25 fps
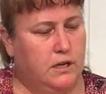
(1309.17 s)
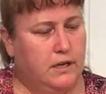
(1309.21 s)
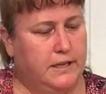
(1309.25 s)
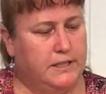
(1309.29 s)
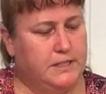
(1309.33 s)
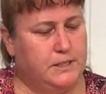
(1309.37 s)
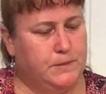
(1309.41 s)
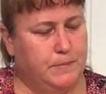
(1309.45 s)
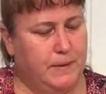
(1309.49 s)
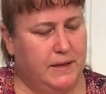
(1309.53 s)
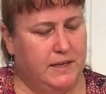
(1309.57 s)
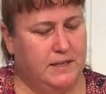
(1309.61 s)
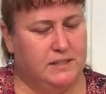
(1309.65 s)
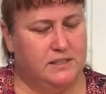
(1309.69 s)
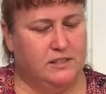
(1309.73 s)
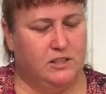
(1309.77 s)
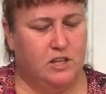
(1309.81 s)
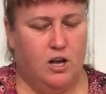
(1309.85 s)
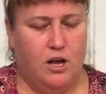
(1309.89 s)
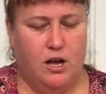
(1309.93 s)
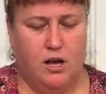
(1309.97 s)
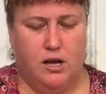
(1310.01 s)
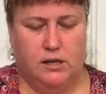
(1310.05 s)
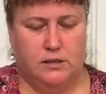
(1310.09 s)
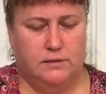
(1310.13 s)
Expense
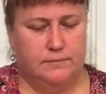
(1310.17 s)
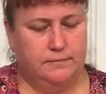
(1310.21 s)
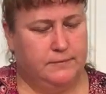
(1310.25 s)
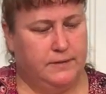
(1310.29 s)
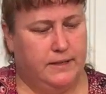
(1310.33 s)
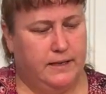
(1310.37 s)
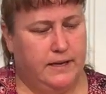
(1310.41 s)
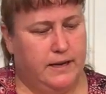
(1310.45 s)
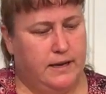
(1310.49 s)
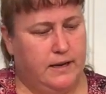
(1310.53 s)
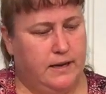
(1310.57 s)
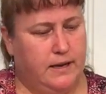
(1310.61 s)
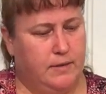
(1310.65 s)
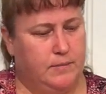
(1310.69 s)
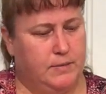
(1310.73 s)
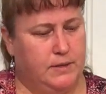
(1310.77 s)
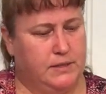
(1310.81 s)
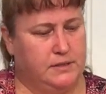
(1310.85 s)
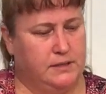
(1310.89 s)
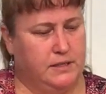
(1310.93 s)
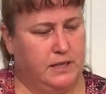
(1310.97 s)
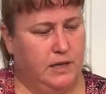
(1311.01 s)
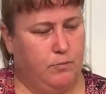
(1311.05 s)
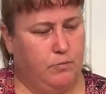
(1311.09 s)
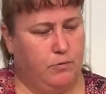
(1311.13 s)
log, yeah, I'm gonna
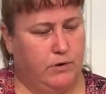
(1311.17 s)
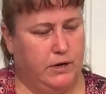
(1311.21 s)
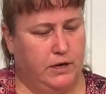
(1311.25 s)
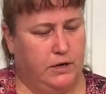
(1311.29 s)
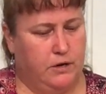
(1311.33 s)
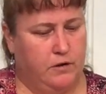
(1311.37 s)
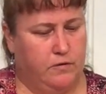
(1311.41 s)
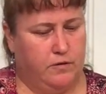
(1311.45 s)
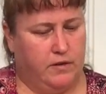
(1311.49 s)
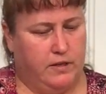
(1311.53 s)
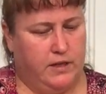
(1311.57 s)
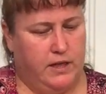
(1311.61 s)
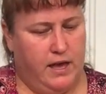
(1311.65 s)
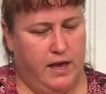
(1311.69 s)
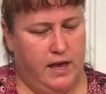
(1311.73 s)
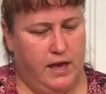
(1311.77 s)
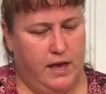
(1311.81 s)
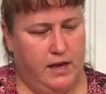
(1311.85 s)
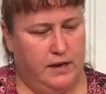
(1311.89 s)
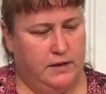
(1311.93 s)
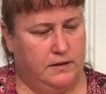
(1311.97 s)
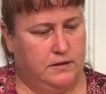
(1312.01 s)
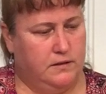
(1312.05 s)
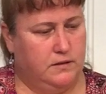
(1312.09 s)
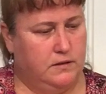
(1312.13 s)
skip right over
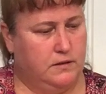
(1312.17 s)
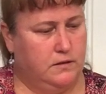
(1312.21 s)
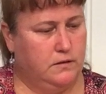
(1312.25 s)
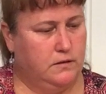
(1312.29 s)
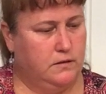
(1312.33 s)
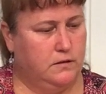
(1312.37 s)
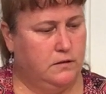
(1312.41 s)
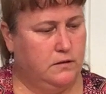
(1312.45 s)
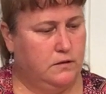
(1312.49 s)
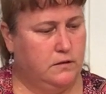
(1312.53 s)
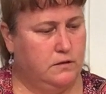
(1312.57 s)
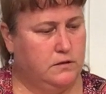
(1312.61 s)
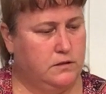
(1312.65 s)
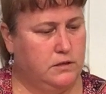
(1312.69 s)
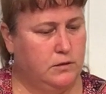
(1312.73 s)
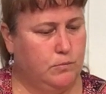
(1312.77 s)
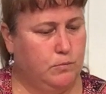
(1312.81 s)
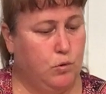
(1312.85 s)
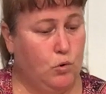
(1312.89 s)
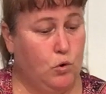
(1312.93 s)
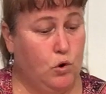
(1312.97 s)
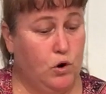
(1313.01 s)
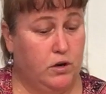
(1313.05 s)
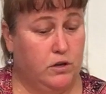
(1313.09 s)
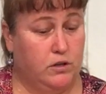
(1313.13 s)
that.
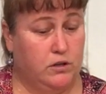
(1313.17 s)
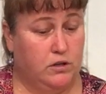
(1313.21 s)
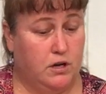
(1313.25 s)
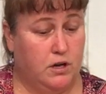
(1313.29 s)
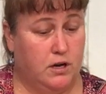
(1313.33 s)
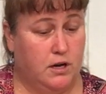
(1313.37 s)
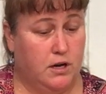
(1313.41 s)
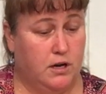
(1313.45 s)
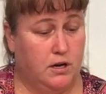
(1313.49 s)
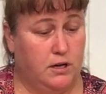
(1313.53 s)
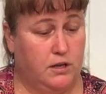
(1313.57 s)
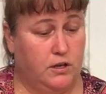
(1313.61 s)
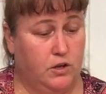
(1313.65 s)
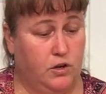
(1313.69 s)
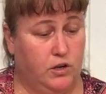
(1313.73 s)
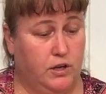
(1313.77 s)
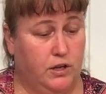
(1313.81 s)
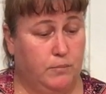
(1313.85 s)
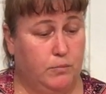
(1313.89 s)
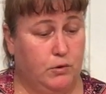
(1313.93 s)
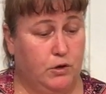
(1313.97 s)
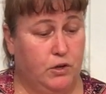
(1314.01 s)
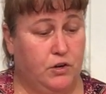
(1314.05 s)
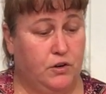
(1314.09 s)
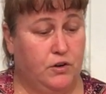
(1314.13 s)
Support log, you
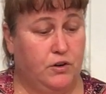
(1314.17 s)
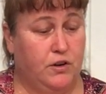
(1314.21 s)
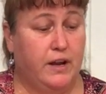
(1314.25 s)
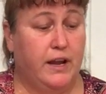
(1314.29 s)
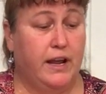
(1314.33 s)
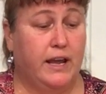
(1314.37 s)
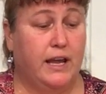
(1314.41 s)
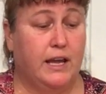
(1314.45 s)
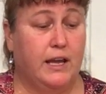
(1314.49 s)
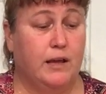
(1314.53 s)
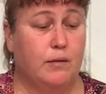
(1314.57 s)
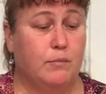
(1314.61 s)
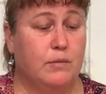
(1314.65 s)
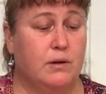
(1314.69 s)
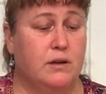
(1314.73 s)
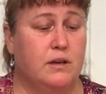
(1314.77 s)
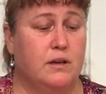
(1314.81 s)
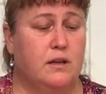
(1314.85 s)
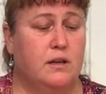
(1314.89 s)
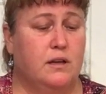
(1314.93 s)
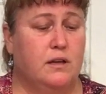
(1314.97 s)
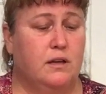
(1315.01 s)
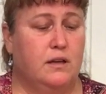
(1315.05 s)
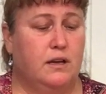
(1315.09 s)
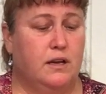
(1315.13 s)
can put your name,
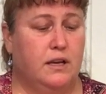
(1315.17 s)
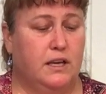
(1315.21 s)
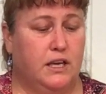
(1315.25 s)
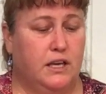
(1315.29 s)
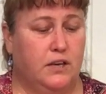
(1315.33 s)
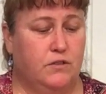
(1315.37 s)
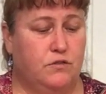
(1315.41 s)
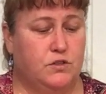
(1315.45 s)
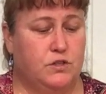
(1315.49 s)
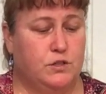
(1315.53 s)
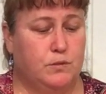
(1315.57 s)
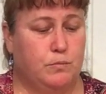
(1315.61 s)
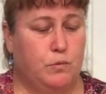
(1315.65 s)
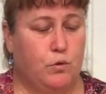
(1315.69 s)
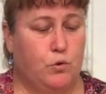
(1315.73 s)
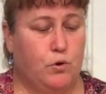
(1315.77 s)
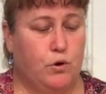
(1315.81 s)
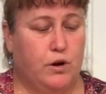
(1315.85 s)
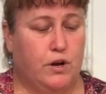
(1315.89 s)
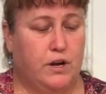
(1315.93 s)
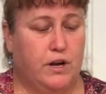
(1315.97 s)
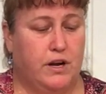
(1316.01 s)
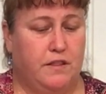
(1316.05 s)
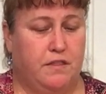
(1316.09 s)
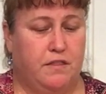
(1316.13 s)
gift
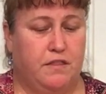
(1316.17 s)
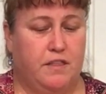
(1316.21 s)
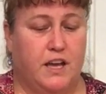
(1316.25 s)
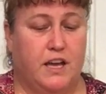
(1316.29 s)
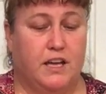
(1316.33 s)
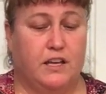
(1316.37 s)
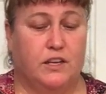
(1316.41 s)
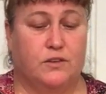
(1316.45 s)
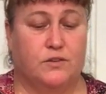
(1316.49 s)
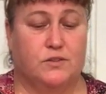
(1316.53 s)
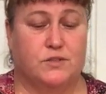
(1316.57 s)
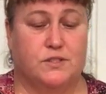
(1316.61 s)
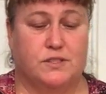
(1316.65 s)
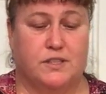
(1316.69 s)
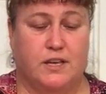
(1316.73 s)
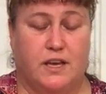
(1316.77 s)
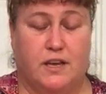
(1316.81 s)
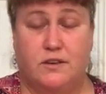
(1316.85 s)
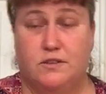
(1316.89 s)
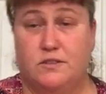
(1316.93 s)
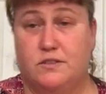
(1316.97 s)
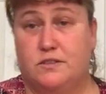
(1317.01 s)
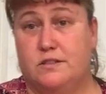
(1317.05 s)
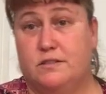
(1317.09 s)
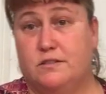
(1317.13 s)
support, and thank you
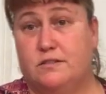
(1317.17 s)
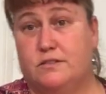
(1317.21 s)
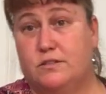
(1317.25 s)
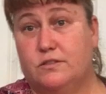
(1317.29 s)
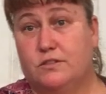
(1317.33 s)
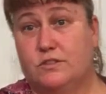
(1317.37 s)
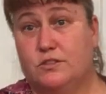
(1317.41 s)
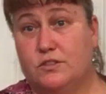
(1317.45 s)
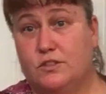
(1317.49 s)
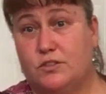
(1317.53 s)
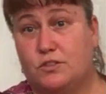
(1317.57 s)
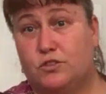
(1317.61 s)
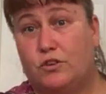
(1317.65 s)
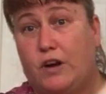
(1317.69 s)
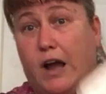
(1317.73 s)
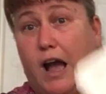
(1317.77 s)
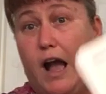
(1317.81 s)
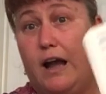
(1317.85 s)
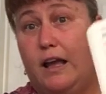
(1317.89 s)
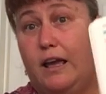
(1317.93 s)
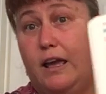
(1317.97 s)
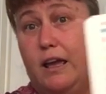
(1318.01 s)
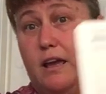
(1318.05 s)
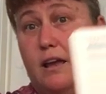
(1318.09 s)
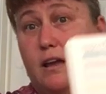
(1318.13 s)
sent. So it's just
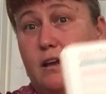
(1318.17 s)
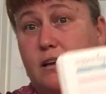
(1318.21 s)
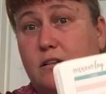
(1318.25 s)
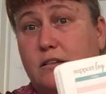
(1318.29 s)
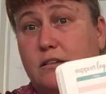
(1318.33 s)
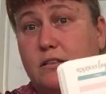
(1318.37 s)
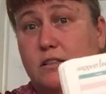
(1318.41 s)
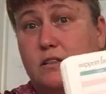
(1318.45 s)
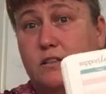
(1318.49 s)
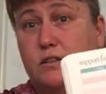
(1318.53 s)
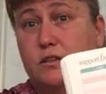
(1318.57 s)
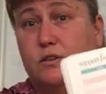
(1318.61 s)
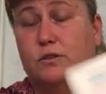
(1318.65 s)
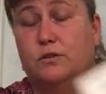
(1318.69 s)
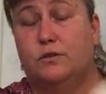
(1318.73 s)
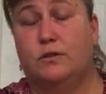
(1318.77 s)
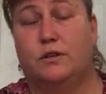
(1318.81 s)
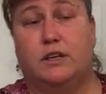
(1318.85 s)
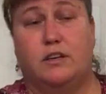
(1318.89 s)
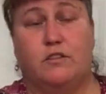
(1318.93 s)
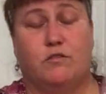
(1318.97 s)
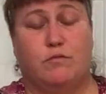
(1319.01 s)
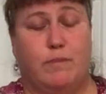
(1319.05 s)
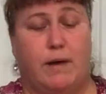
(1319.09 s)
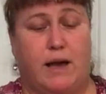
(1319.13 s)
tracking to
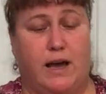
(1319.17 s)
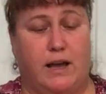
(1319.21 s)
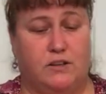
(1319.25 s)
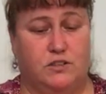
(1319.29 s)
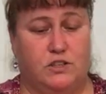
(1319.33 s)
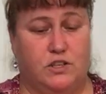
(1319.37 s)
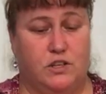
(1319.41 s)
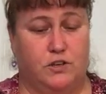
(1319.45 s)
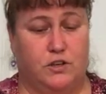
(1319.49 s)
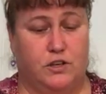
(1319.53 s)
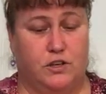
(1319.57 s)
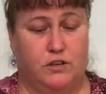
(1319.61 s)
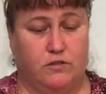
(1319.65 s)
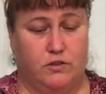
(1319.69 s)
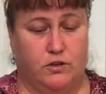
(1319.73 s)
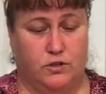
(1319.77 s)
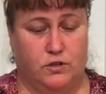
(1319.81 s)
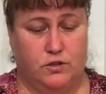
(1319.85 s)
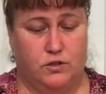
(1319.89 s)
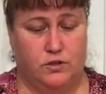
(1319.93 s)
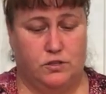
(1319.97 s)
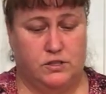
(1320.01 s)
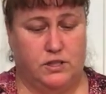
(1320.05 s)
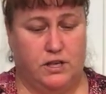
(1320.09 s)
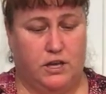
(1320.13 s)
give back to your
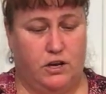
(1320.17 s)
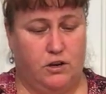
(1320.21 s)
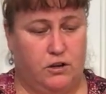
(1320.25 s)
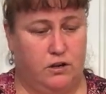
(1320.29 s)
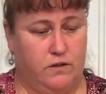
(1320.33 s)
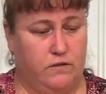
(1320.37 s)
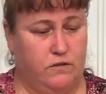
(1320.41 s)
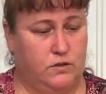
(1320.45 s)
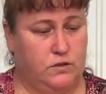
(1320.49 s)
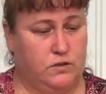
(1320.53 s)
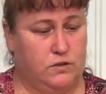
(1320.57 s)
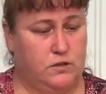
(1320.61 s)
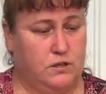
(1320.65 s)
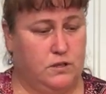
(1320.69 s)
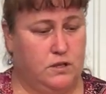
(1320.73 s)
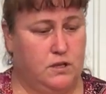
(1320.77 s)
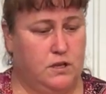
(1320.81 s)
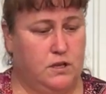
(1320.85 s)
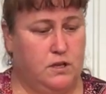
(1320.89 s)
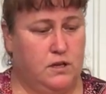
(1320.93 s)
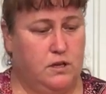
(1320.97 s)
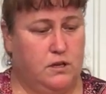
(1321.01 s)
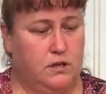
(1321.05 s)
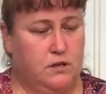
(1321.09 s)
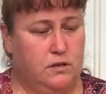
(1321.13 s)
givers, caregivers.
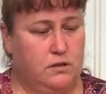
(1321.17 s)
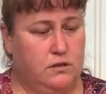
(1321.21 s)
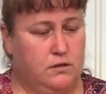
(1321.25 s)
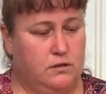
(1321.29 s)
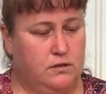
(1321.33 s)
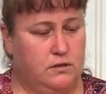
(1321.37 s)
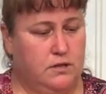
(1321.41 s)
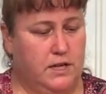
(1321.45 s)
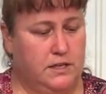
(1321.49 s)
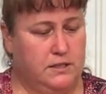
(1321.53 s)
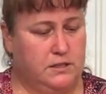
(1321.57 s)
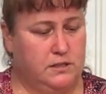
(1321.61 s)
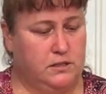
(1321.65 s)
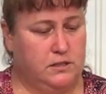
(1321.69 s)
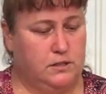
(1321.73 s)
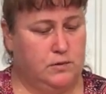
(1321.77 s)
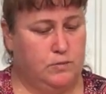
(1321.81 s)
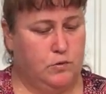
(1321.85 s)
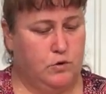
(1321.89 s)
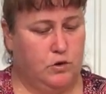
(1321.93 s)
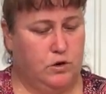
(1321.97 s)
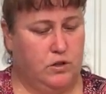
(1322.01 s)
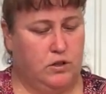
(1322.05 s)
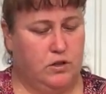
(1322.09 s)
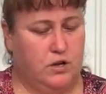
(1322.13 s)
Lots of
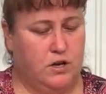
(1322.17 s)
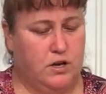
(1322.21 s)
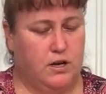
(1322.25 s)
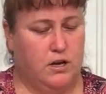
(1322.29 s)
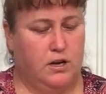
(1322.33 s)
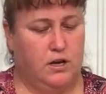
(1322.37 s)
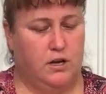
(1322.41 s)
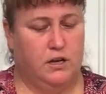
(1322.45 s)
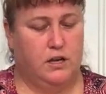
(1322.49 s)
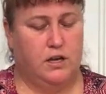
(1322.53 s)
support log.